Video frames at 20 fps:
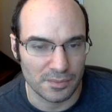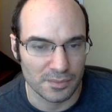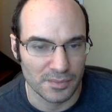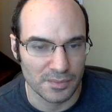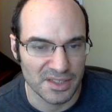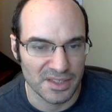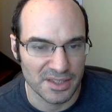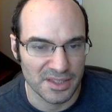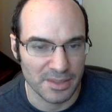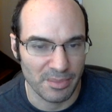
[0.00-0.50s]

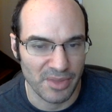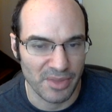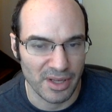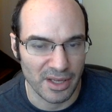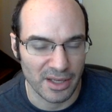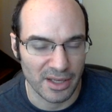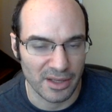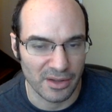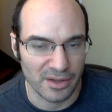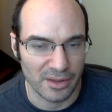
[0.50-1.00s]
It's something I
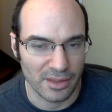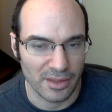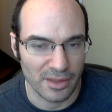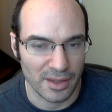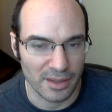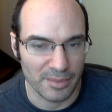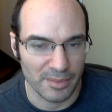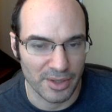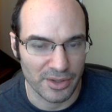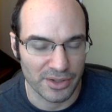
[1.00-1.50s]
can think
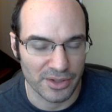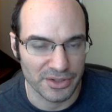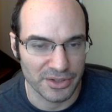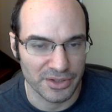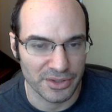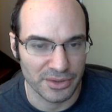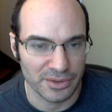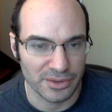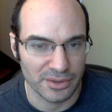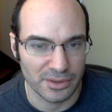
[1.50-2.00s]
about
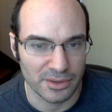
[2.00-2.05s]
also.